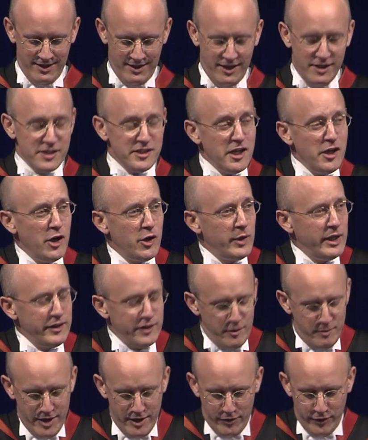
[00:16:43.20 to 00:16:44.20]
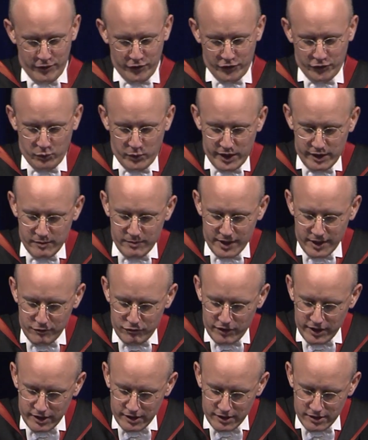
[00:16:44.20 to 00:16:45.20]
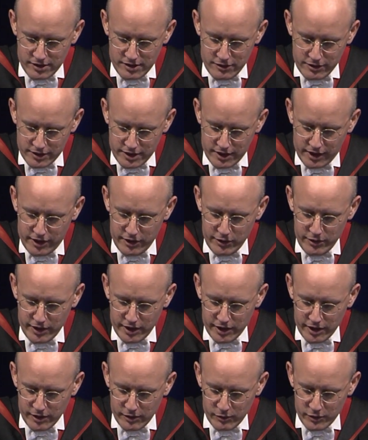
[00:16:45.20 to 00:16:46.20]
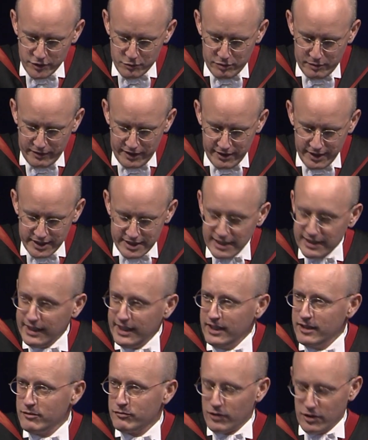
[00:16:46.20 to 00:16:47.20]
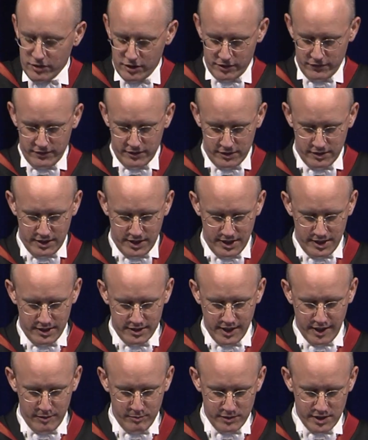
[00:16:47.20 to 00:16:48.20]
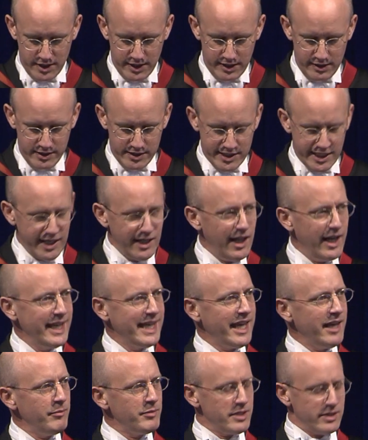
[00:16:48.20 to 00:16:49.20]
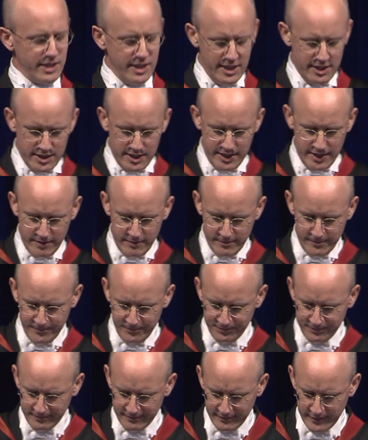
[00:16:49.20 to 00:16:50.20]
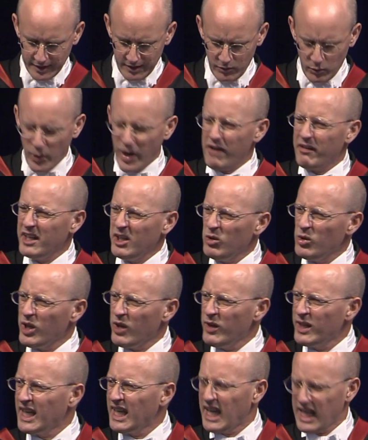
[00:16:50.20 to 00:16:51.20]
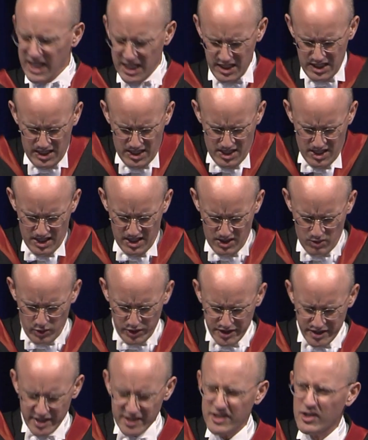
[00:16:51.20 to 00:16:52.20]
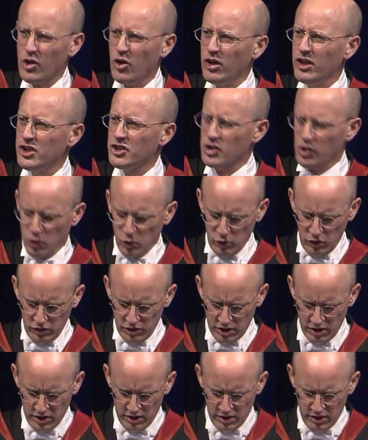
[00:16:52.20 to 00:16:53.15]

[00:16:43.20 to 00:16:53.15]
so, in the months when my friend Dr. Cuneo was preparing to leave Oxford and come to Hillsdale, I kept saying to him, where are you going again? What's this college called?